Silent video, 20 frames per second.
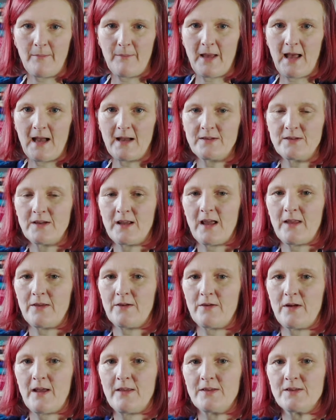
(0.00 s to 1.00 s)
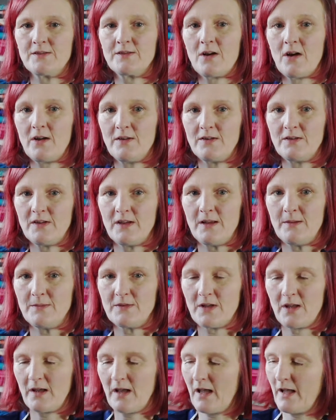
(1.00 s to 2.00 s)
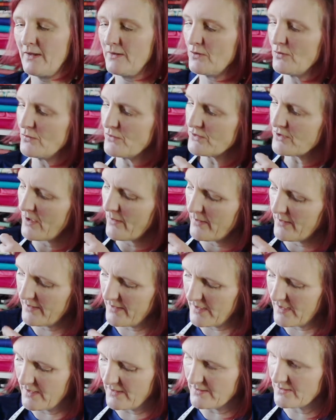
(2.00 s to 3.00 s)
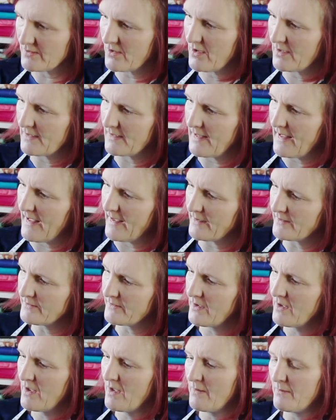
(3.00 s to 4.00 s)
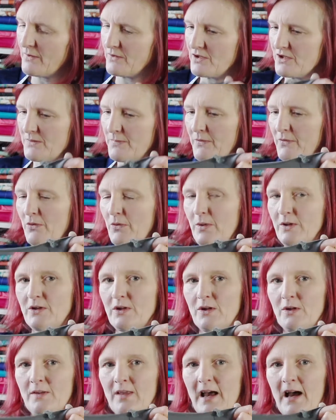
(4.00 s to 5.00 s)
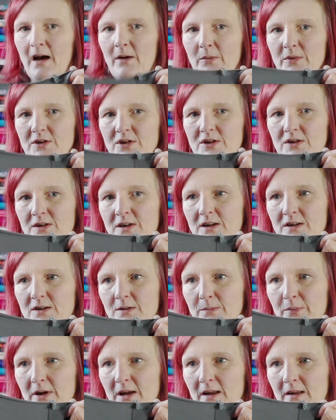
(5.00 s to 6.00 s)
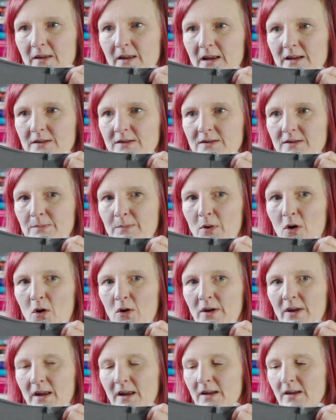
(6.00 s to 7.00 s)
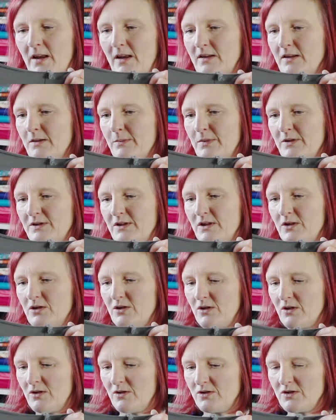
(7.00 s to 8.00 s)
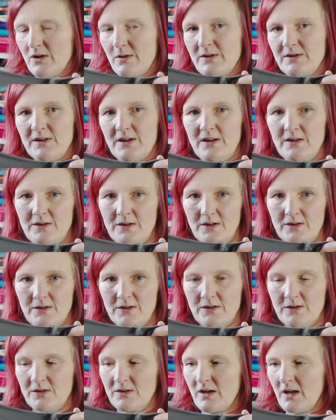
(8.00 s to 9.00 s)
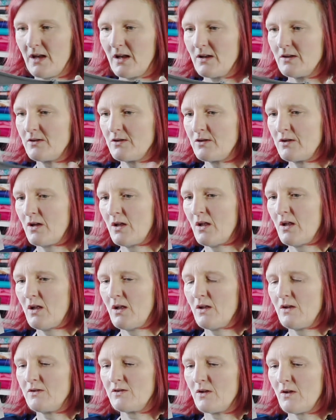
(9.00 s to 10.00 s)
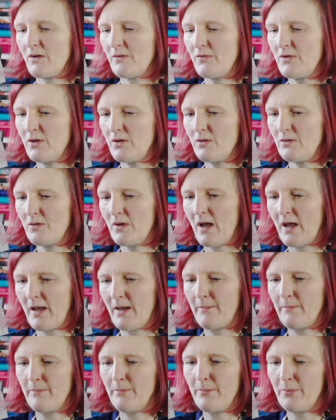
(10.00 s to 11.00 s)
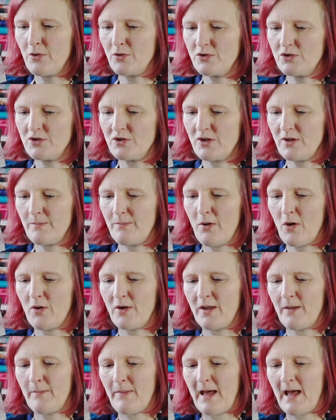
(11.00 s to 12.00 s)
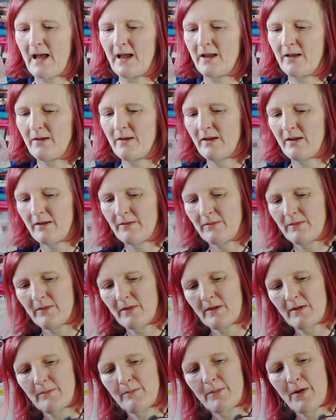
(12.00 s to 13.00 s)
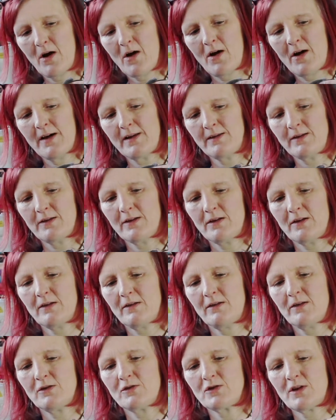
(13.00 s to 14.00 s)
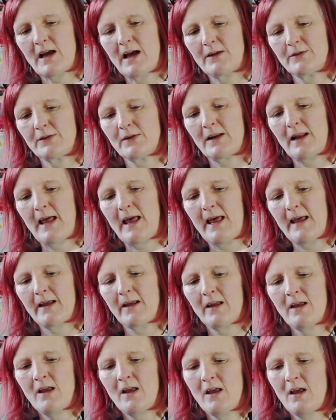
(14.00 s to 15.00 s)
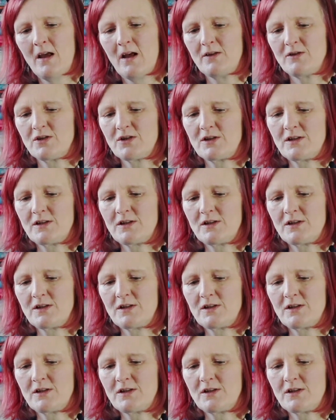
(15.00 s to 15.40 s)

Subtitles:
back together at the side seams and also at the inside legs. But just before we do that, we just need to bring this pocket into position so it's easier to stitch. So if you push the pocket bag behind the trouser leg and just